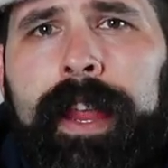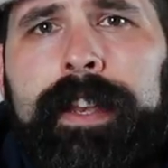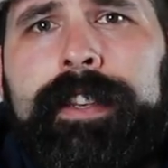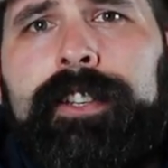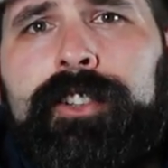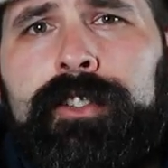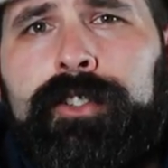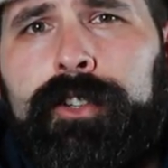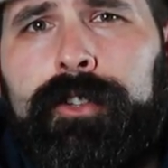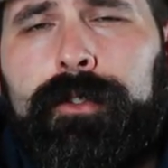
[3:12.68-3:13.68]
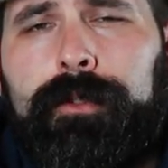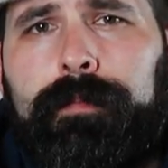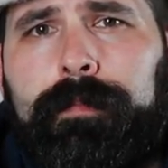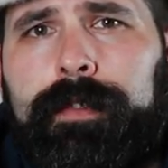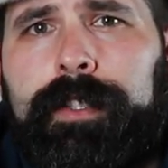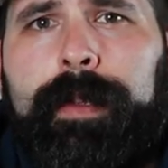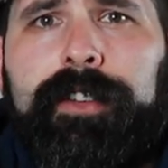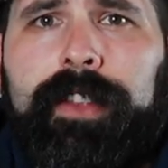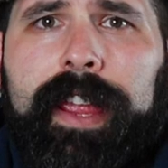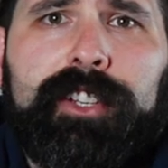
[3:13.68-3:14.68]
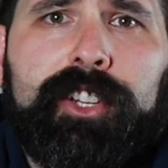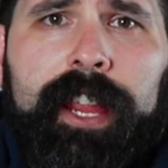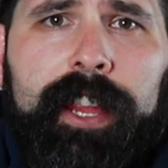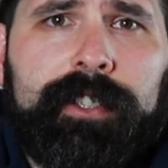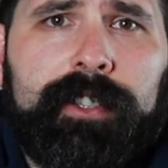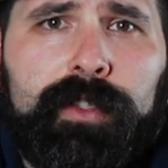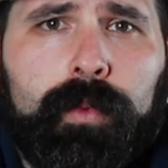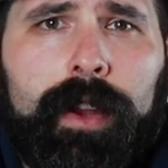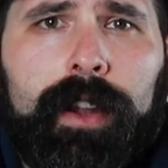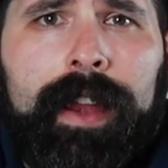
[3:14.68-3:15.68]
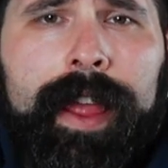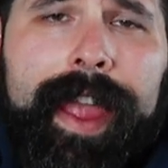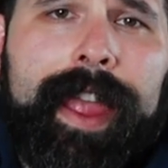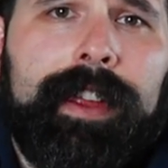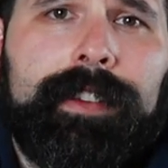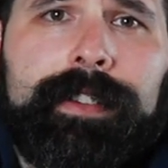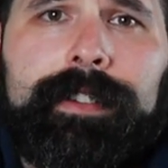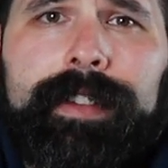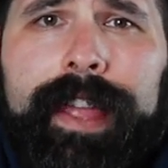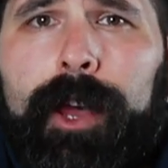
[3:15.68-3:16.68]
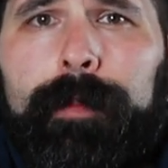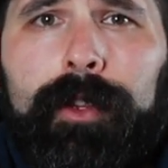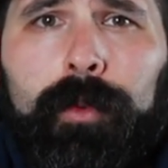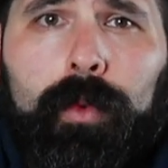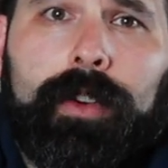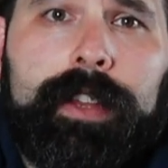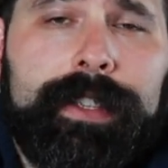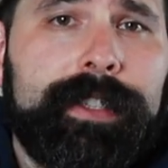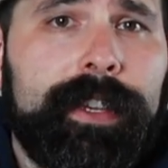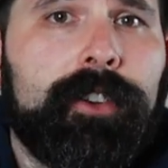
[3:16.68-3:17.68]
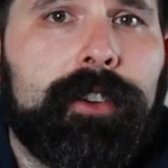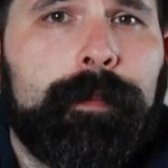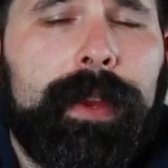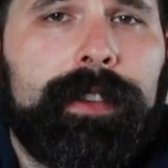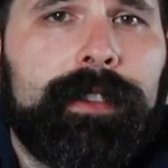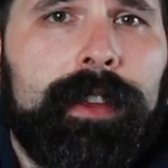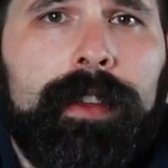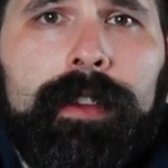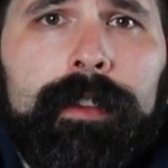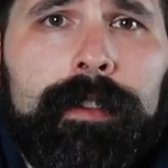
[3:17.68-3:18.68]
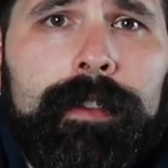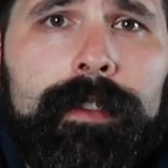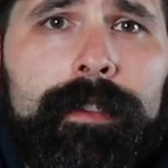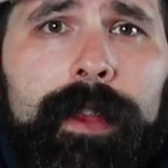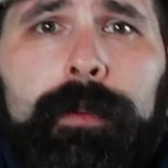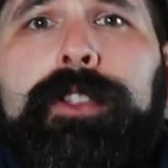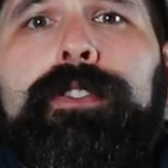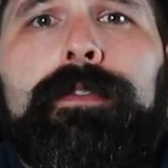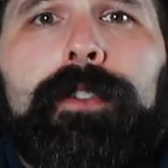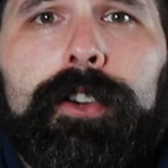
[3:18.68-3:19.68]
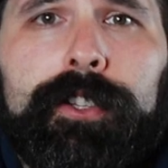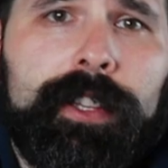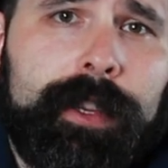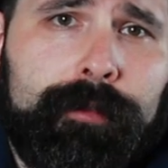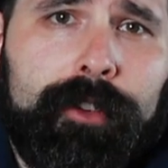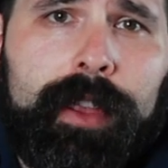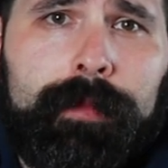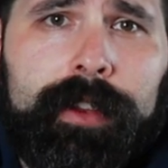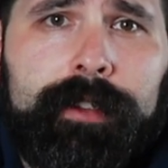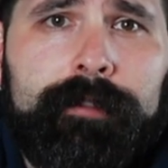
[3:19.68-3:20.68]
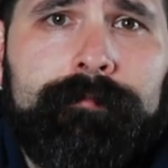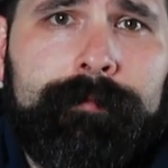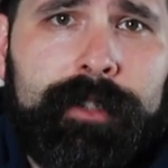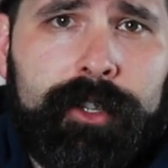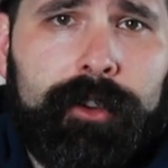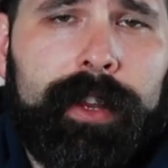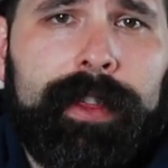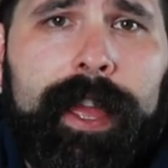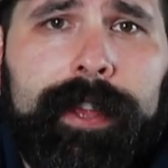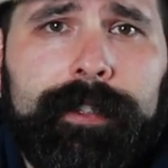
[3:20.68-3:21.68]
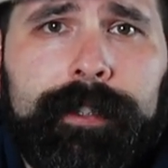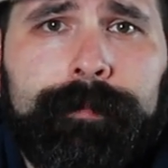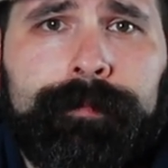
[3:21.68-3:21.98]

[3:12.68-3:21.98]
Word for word: In addition to special edge cases where eggs and cow milk were considered meat, they were universally prohibited during Lent.